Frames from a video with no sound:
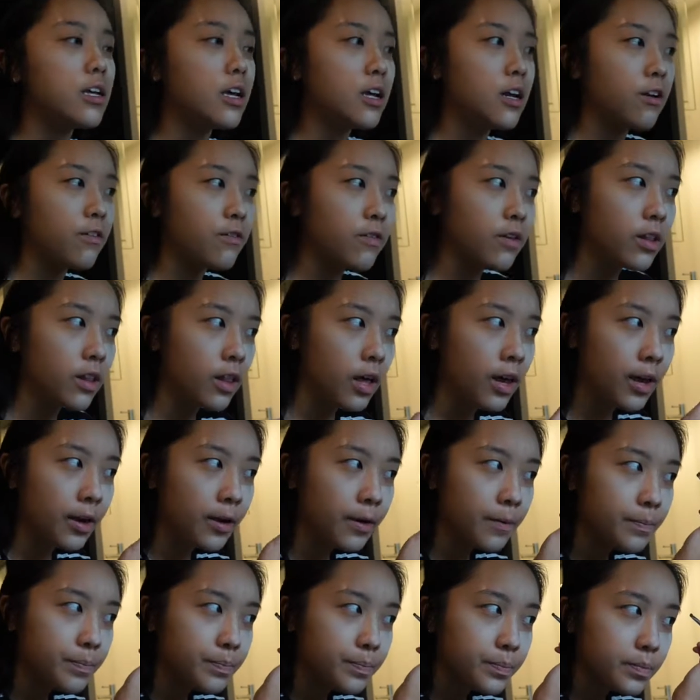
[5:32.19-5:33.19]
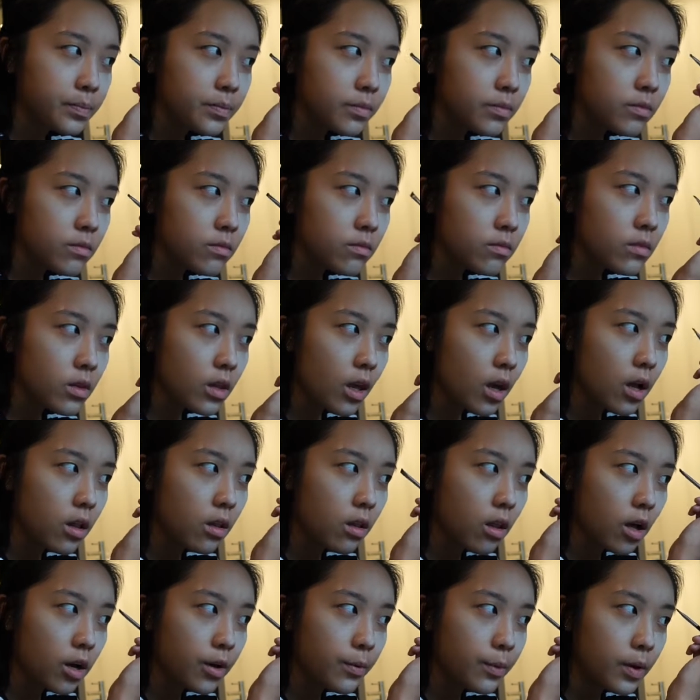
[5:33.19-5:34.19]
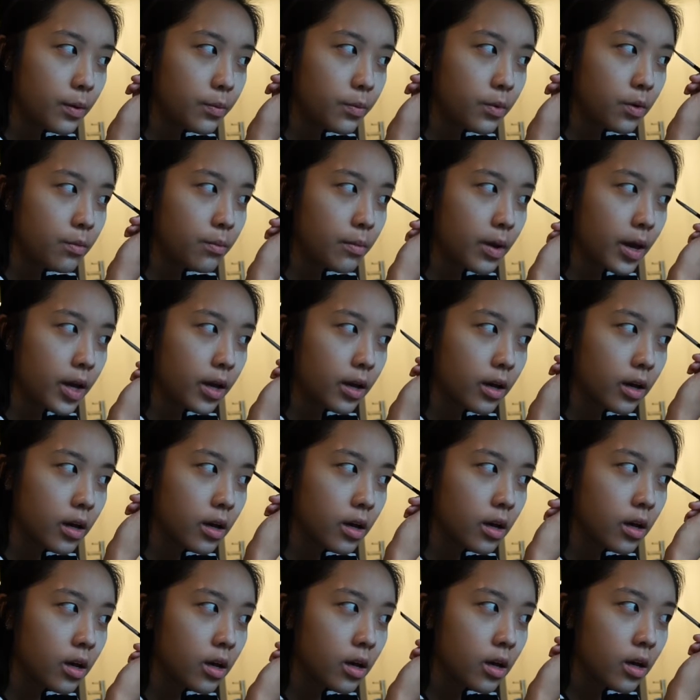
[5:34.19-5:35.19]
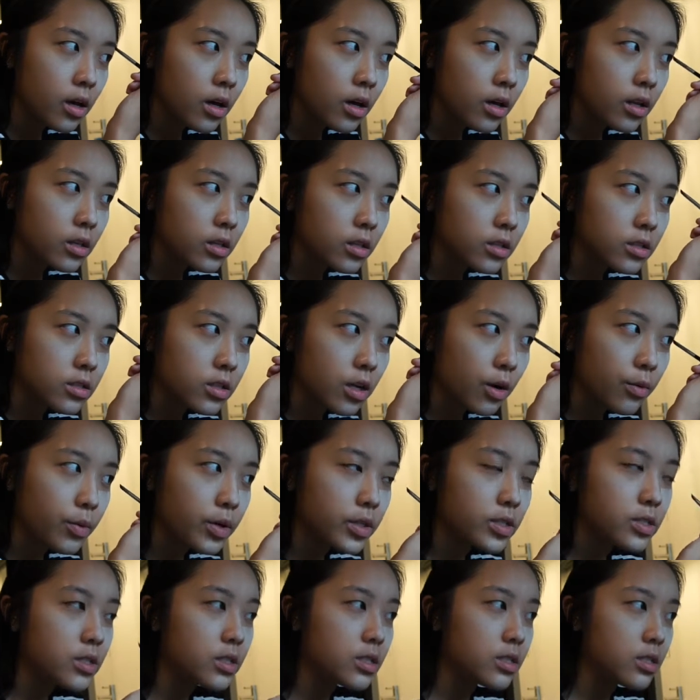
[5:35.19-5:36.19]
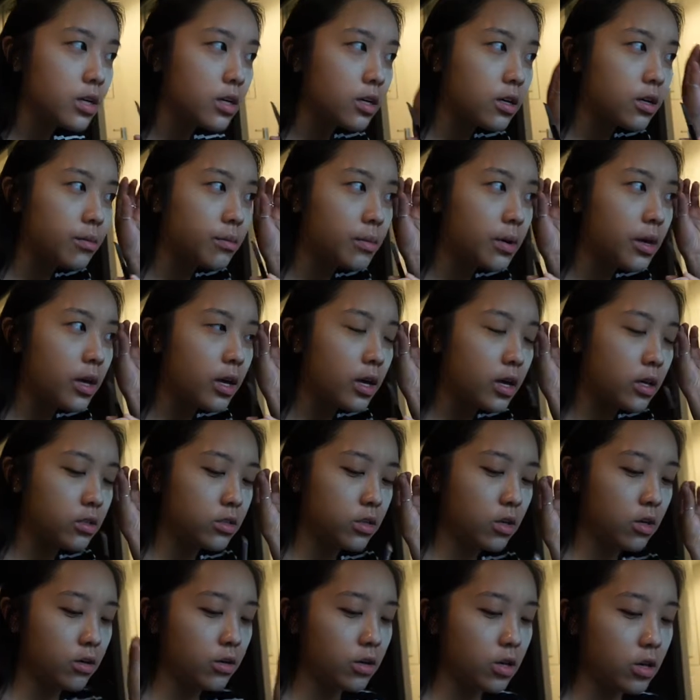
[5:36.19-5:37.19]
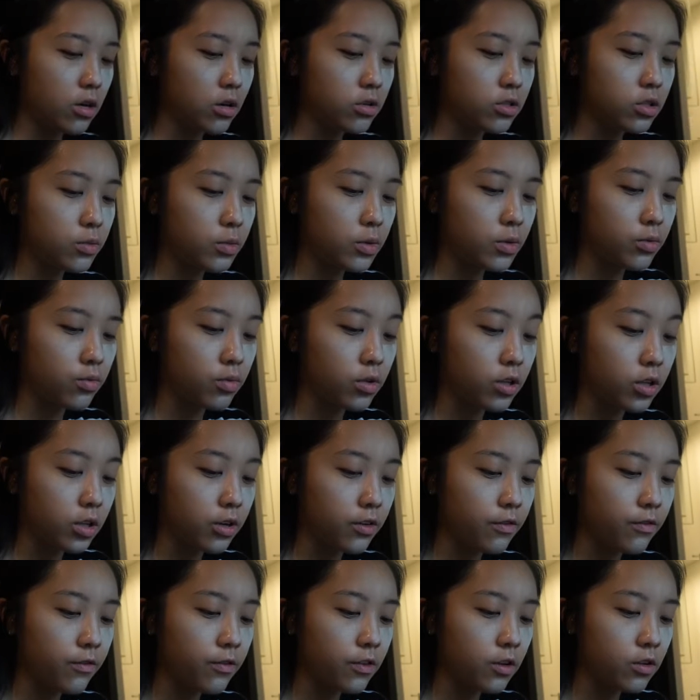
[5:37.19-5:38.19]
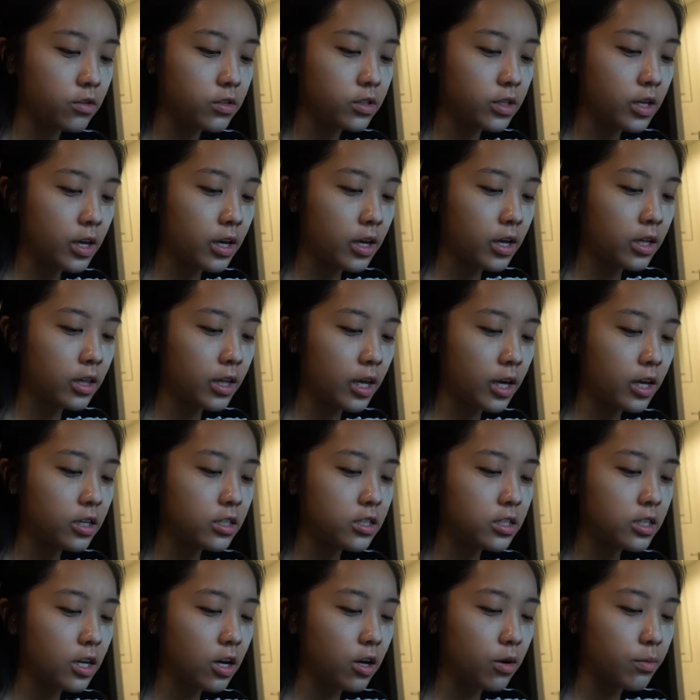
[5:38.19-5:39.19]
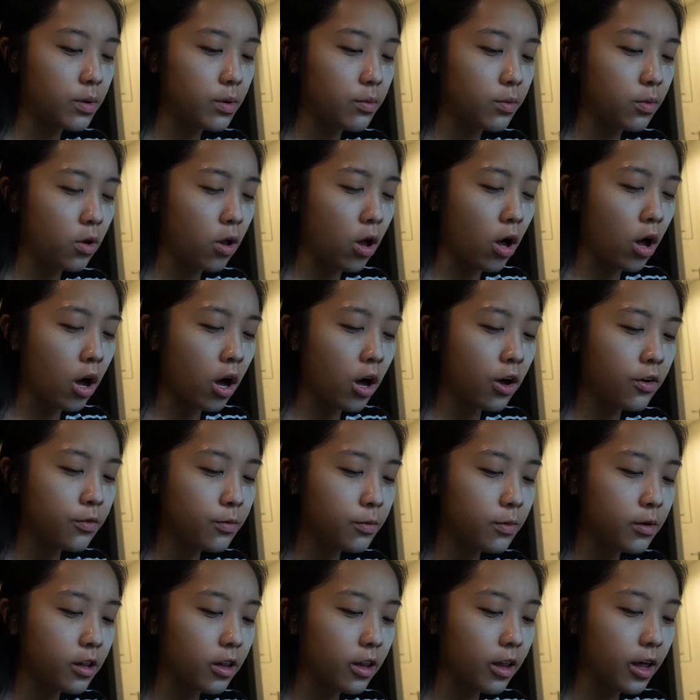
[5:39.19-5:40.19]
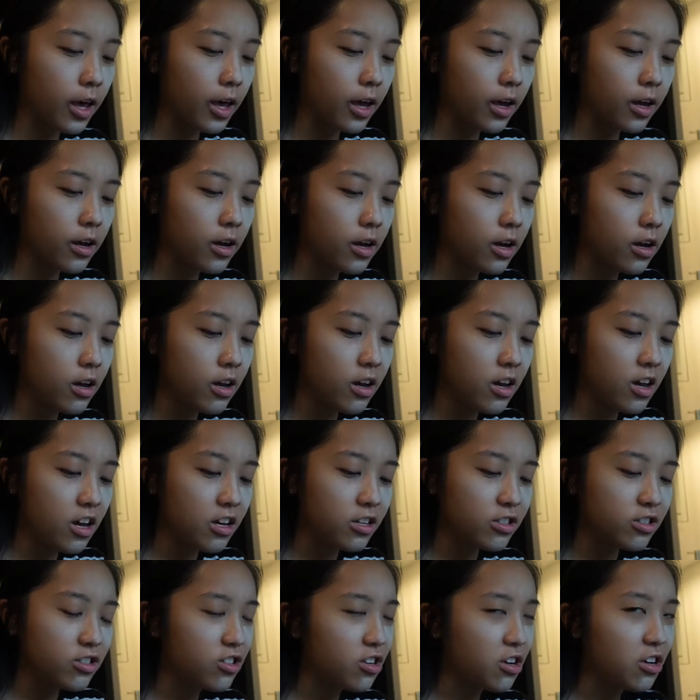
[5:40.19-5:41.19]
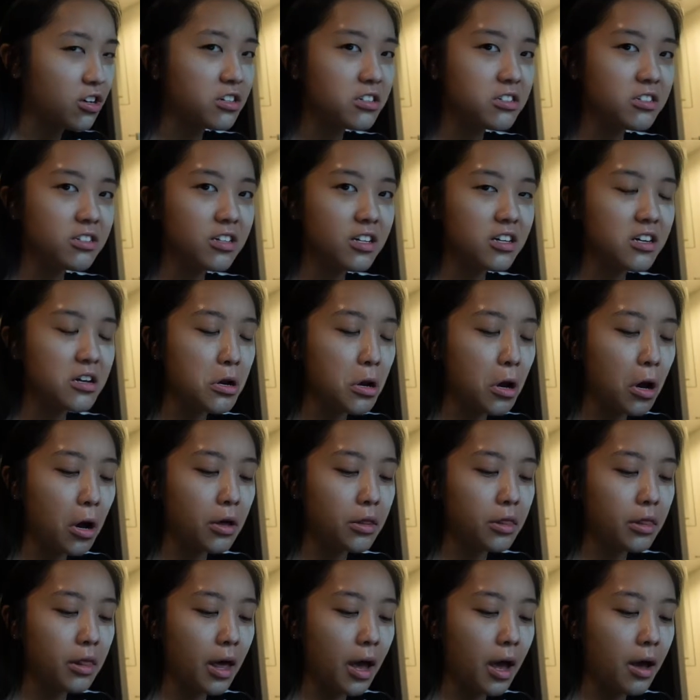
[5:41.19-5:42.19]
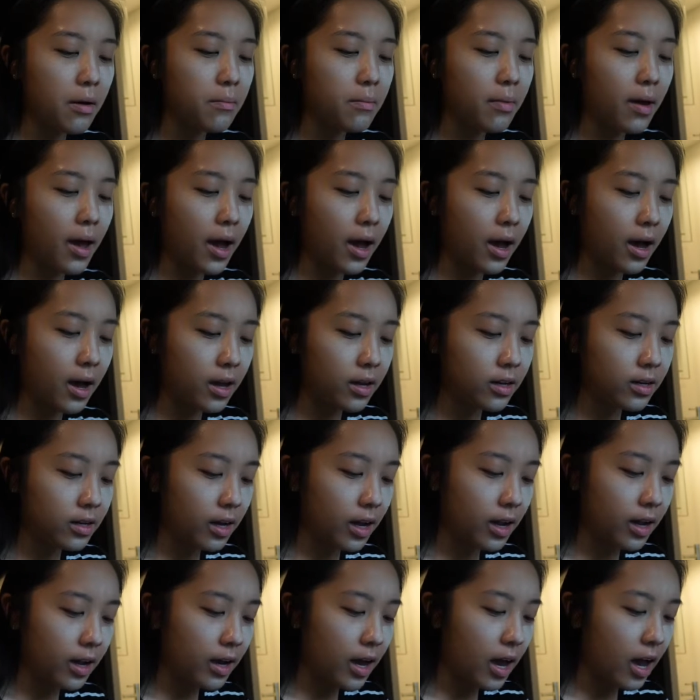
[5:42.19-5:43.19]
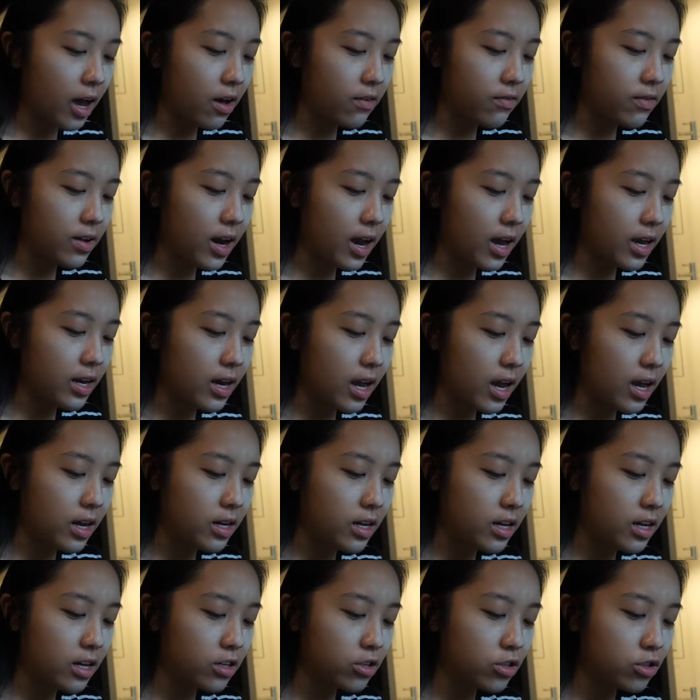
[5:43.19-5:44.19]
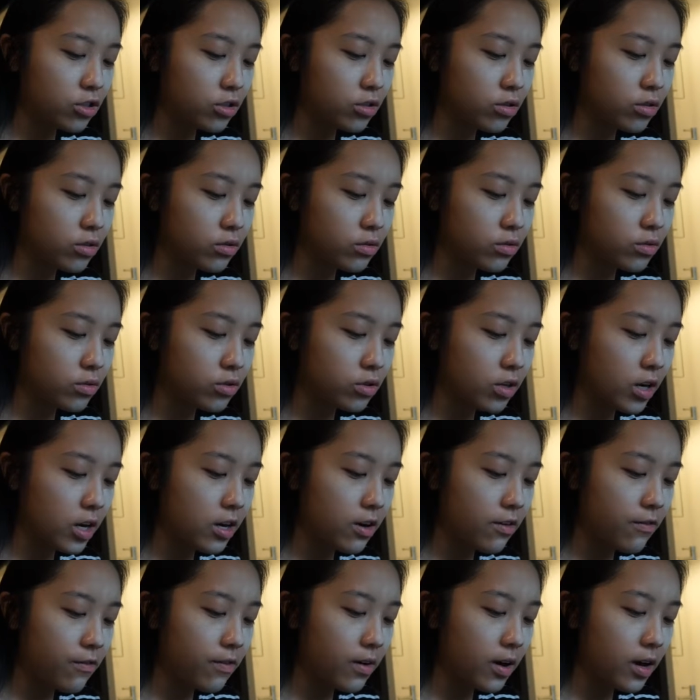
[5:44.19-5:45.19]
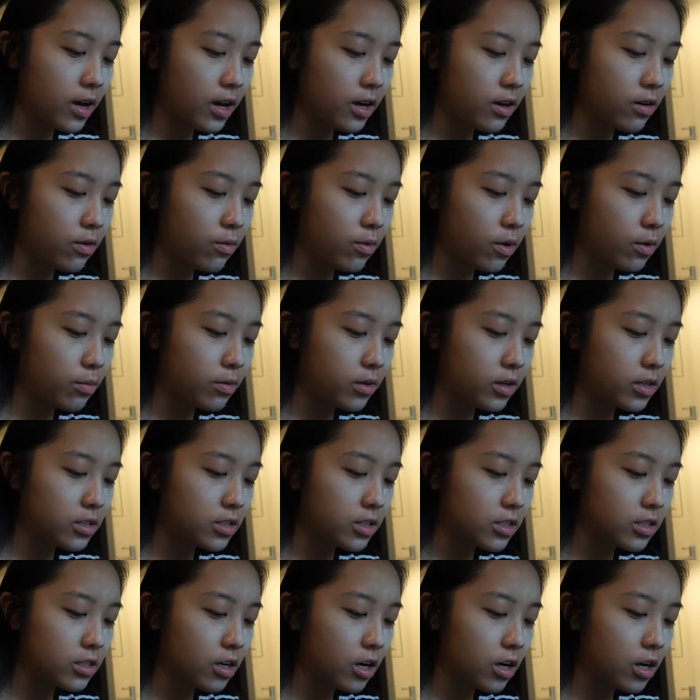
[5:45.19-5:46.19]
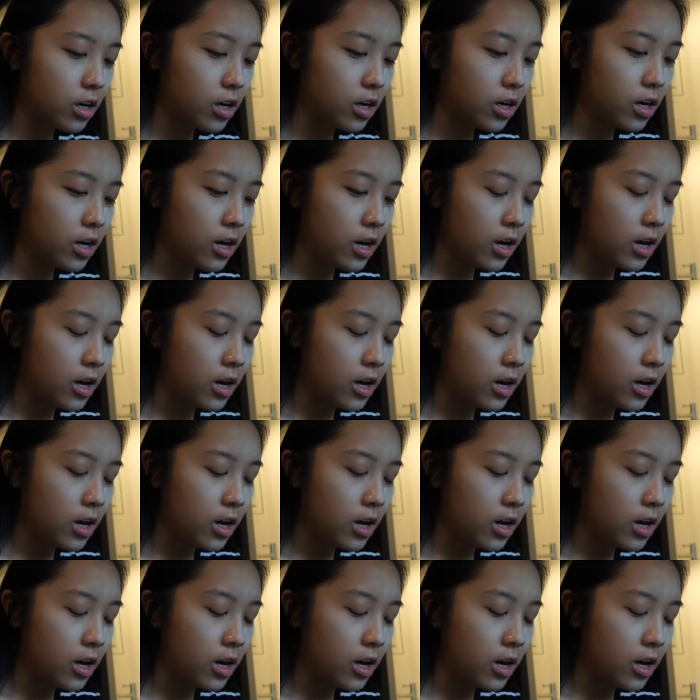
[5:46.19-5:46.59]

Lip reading: And I feel like a lot of people make the subway system in Tokyo to be really confusing and like scare people off, but like it's honestly not that bad. Like I haven't had any issues with trying to find where places are.